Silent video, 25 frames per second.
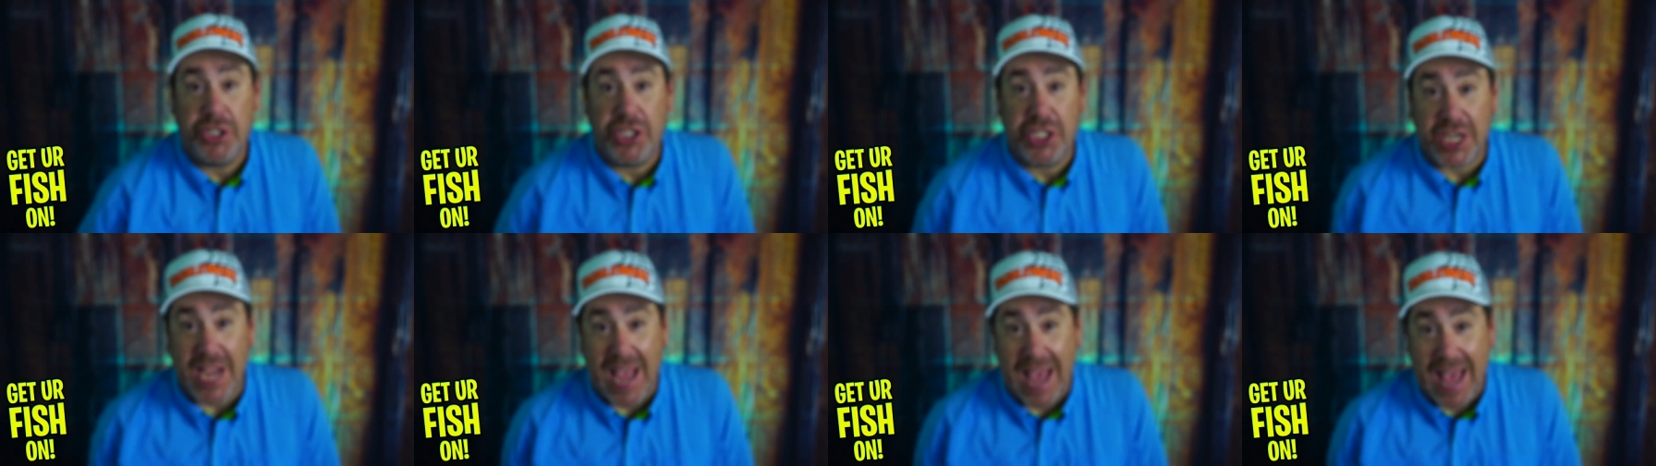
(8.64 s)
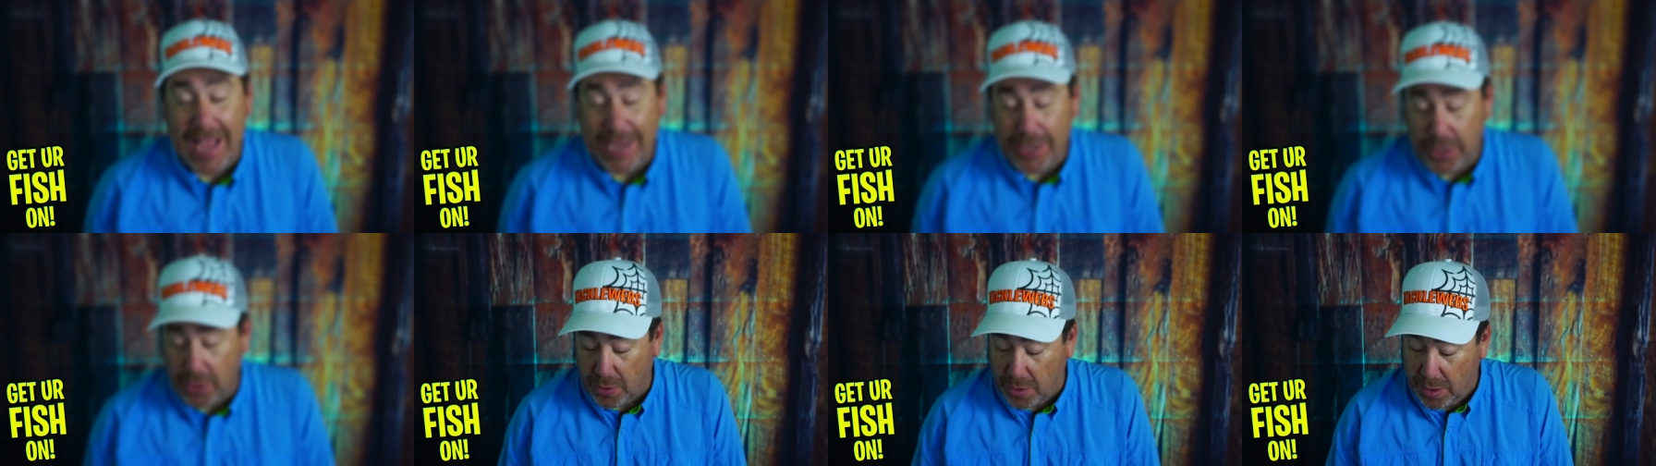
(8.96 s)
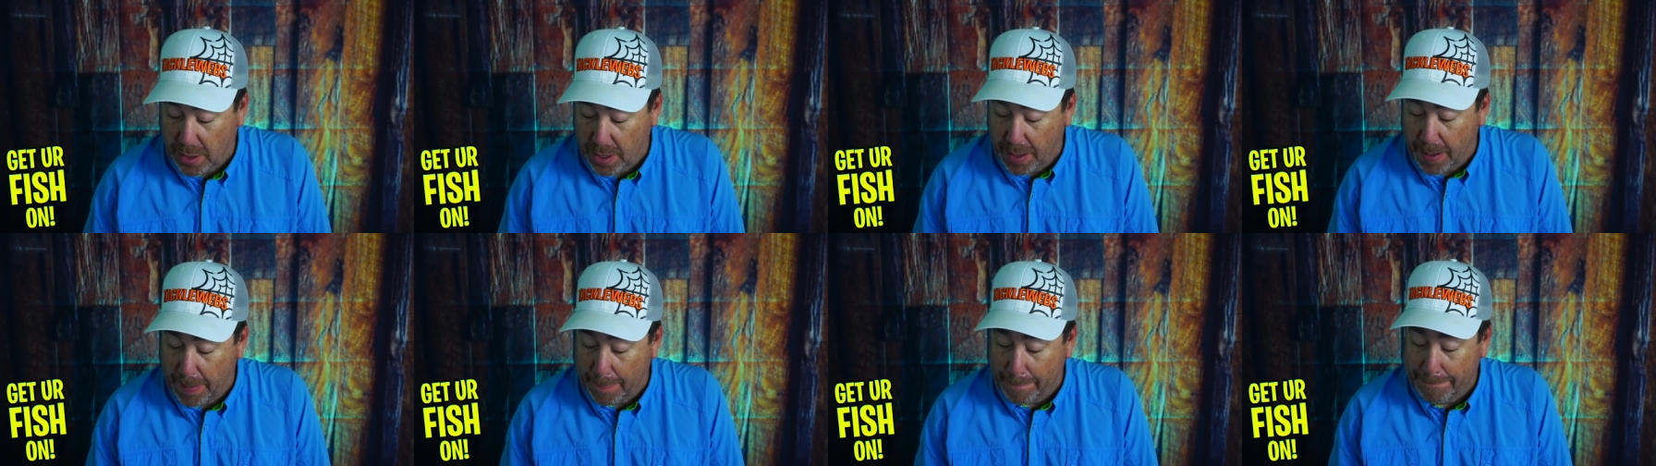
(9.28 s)

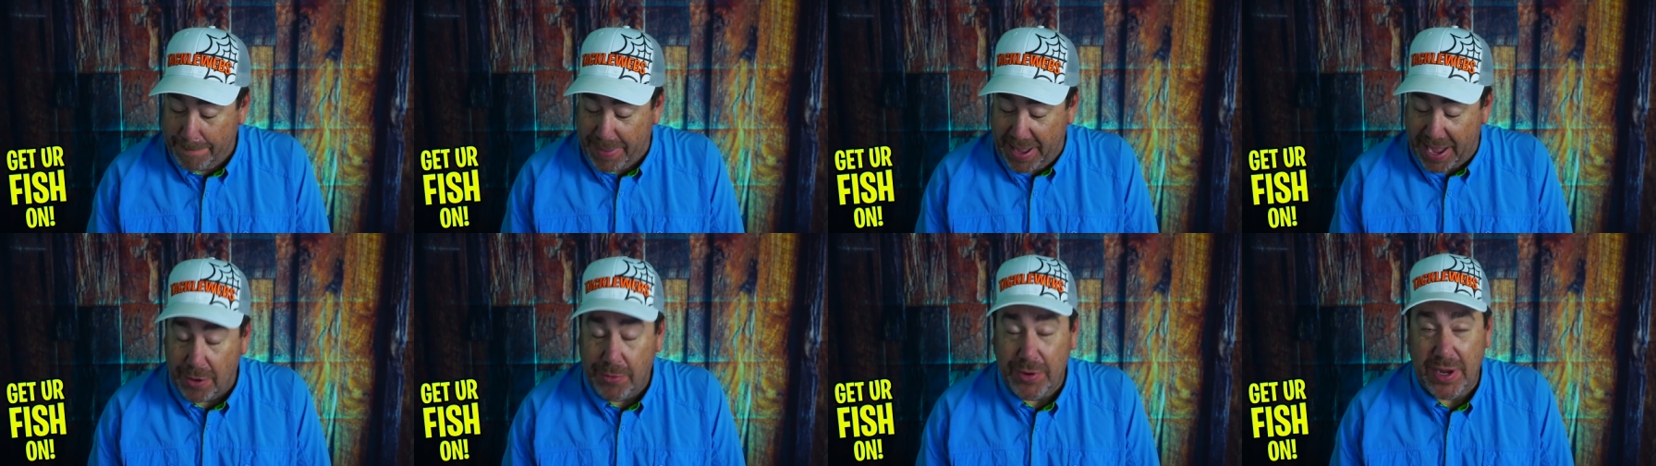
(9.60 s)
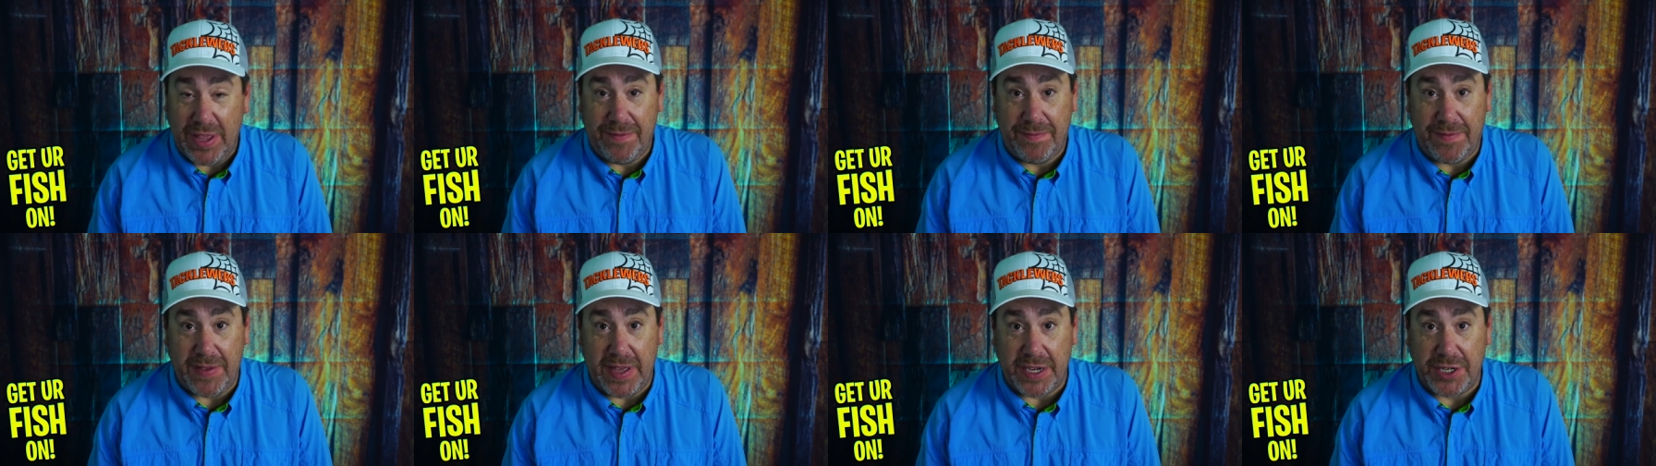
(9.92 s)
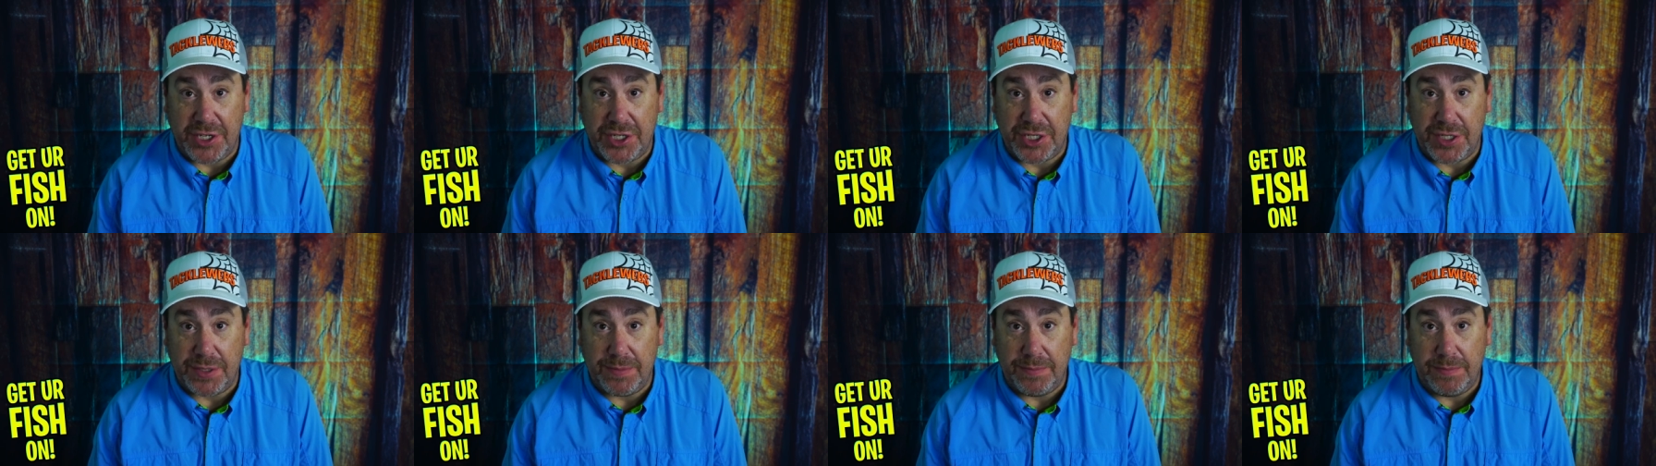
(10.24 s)
Jackall Bounty
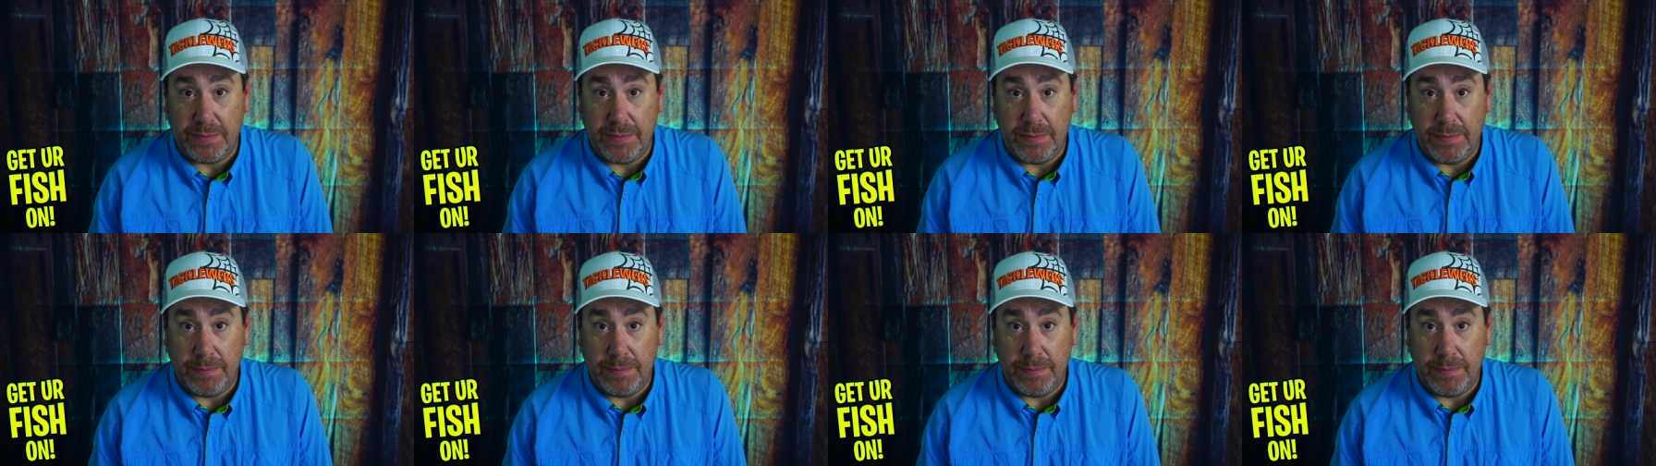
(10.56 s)
Fish.